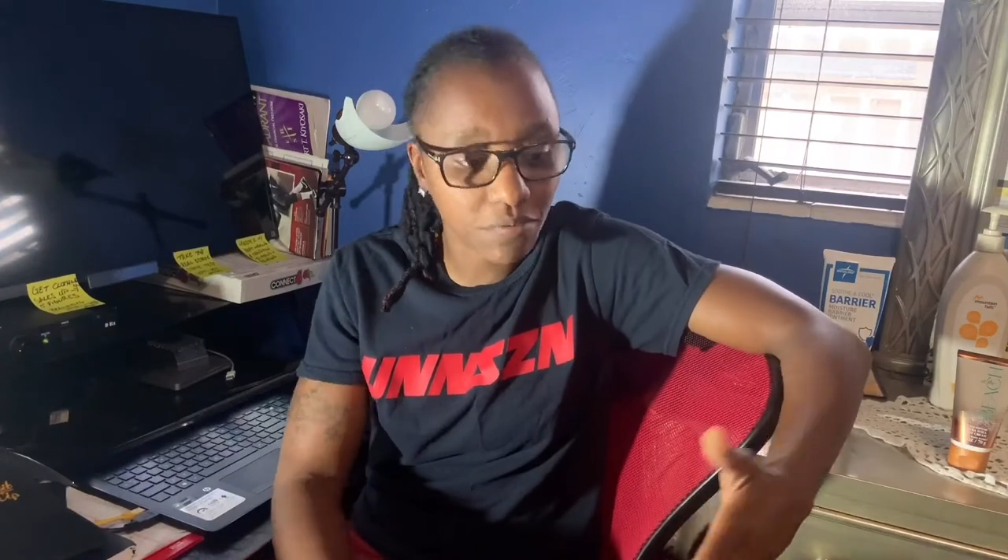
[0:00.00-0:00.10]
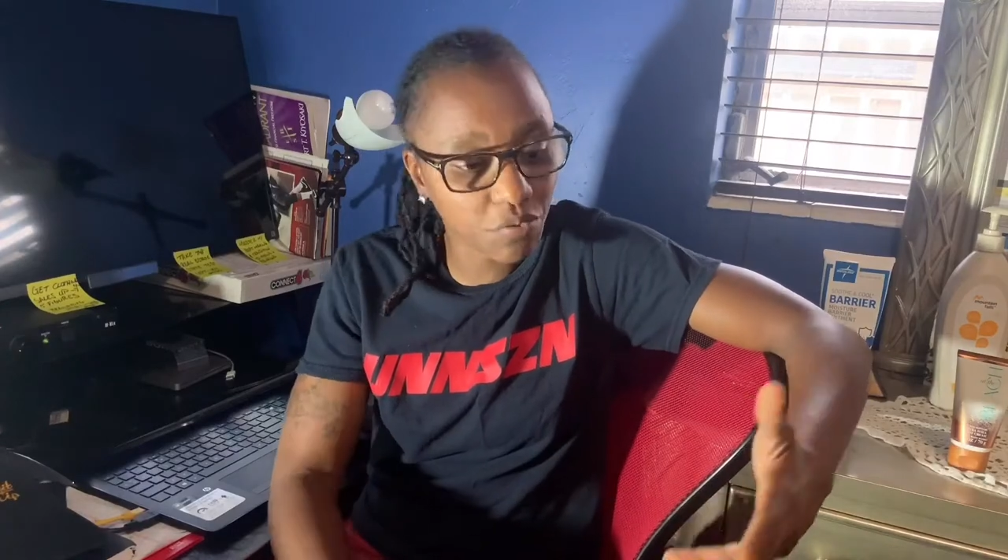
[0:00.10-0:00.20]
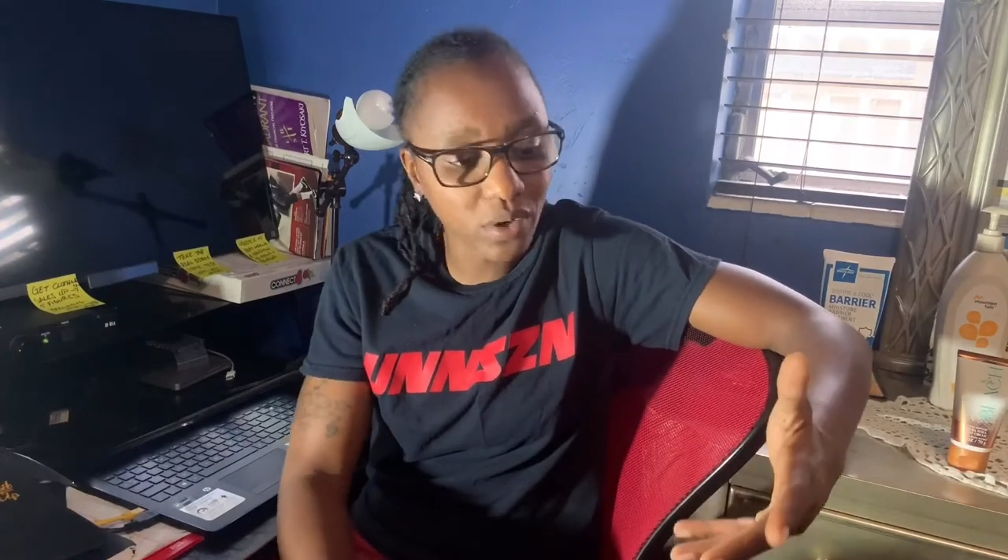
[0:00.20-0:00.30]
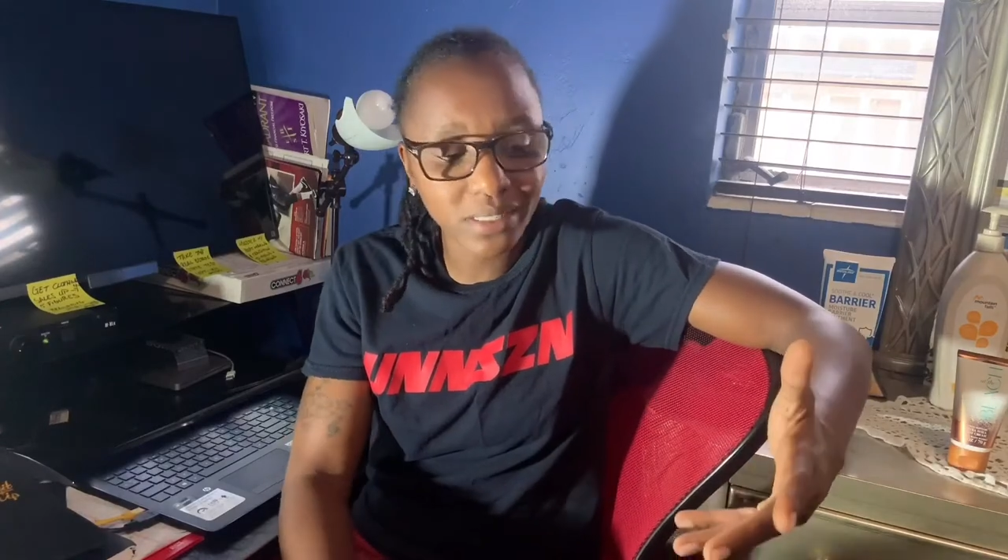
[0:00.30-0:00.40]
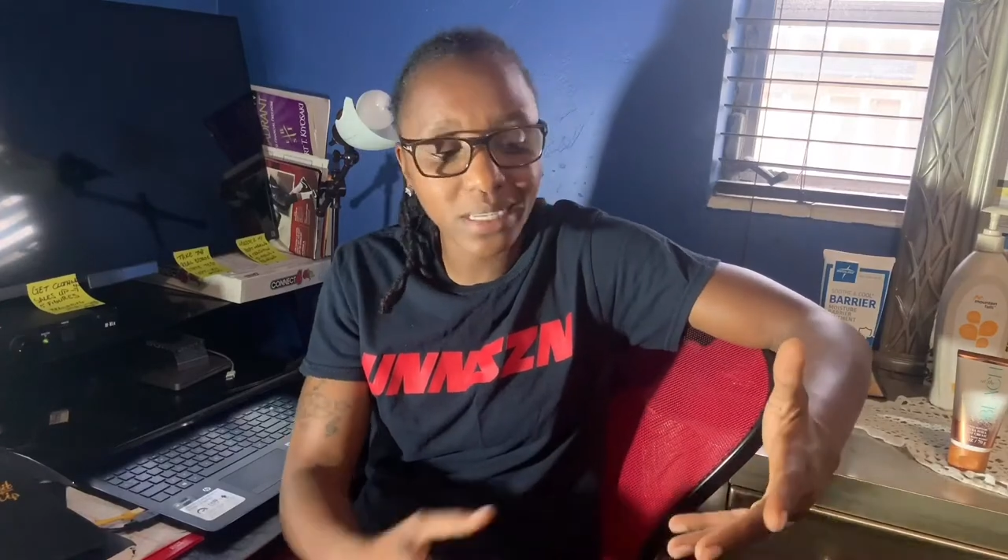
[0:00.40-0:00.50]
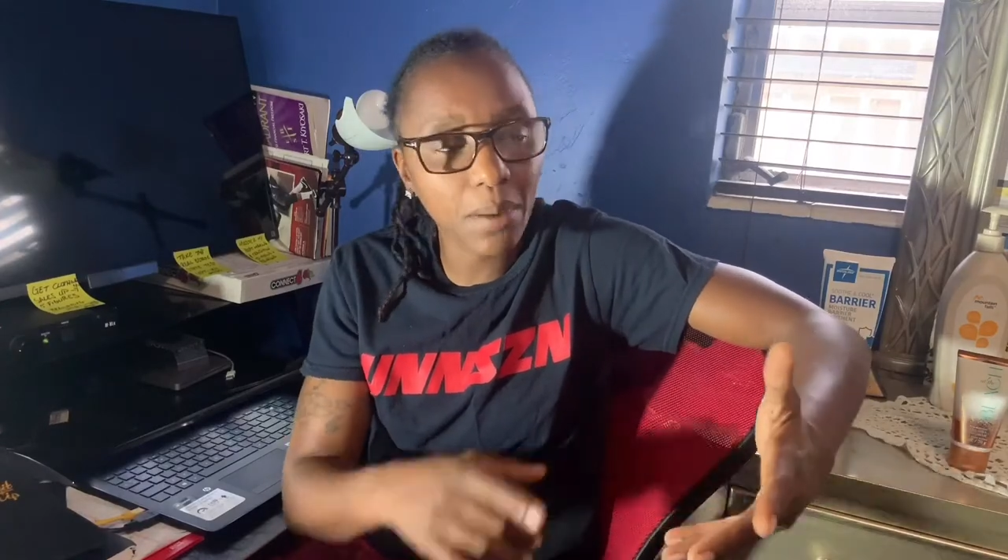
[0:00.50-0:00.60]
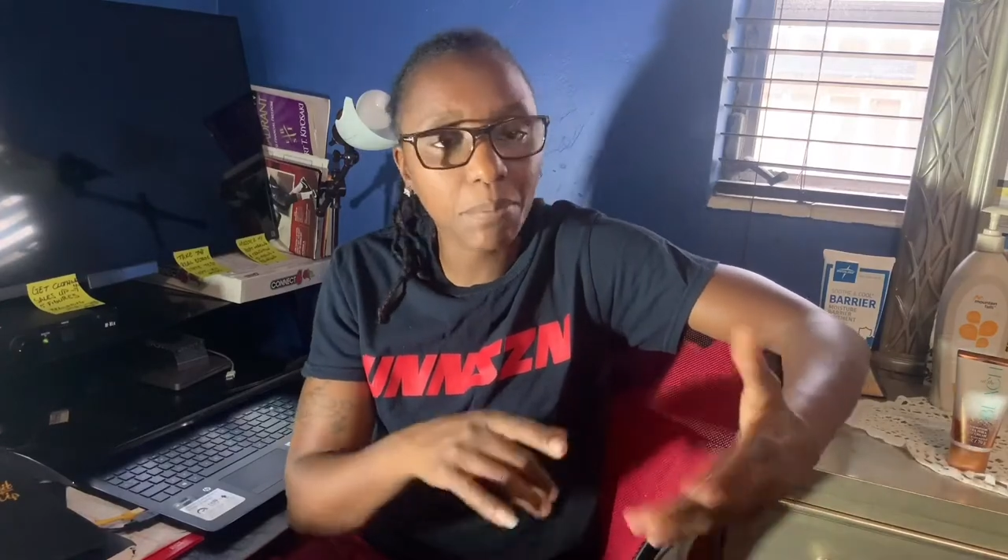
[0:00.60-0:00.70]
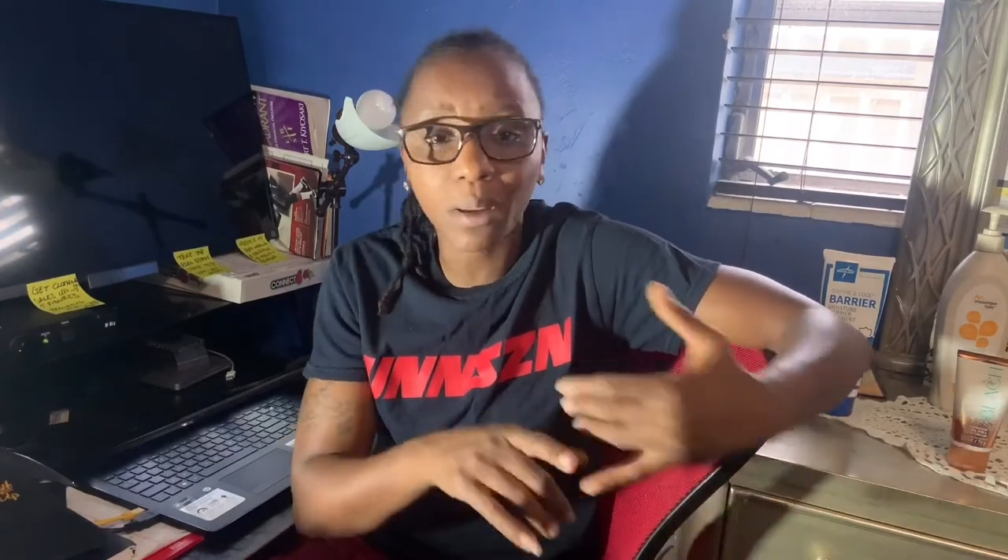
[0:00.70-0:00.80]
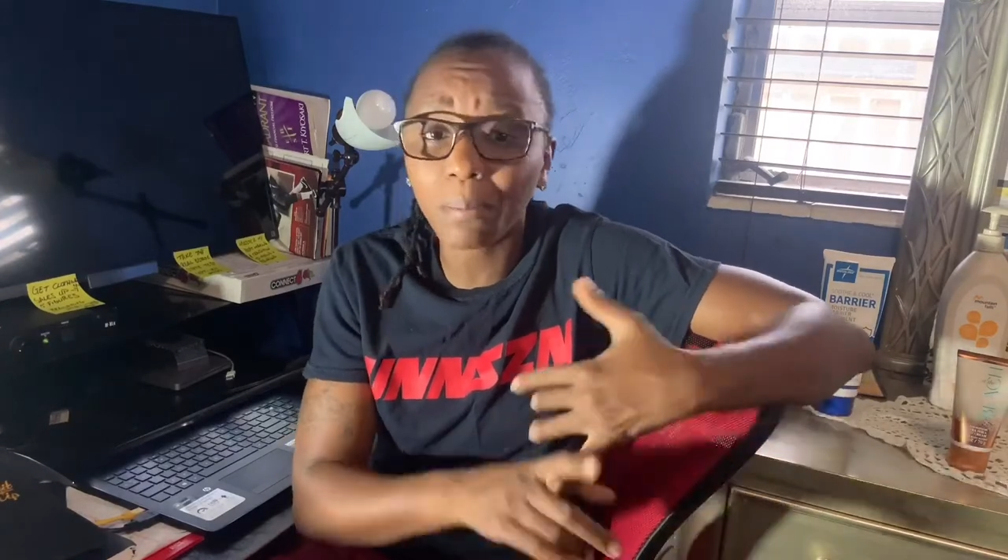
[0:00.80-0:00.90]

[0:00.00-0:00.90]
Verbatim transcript: For example, a